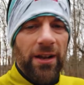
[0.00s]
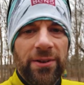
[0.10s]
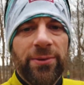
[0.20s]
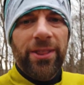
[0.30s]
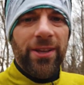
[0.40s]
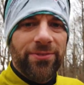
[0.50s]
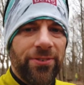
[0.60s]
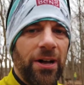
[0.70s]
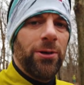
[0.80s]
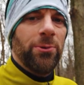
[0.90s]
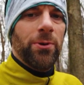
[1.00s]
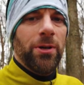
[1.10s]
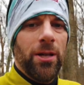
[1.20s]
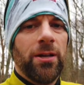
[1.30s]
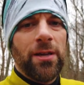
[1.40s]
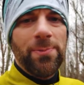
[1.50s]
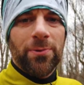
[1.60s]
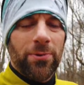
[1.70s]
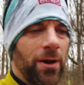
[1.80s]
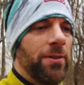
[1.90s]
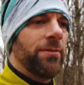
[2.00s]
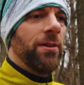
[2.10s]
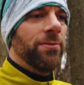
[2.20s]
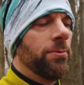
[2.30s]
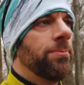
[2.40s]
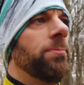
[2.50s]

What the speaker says: I didn't really think follow would keep the horizon level,